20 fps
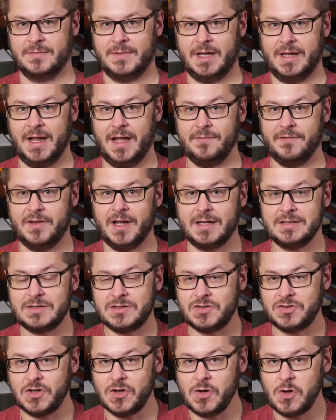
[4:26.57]
And I've got
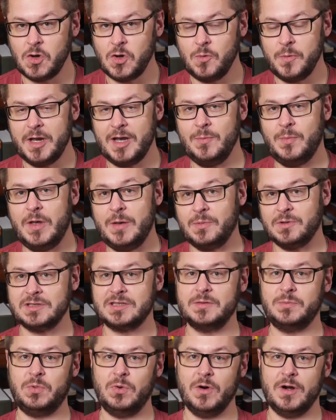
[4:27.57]
so many people
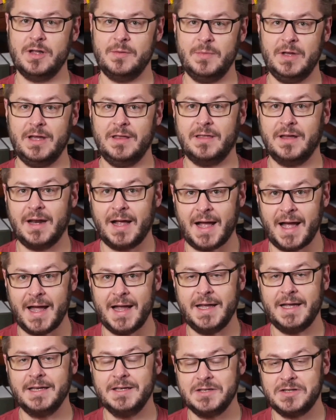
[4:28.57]
supporting me that
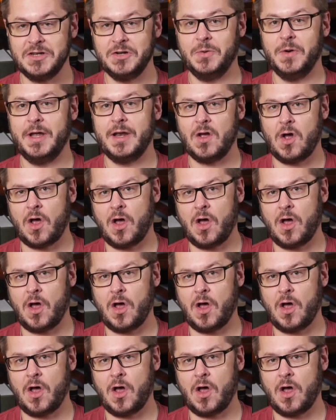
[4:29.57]
I can do it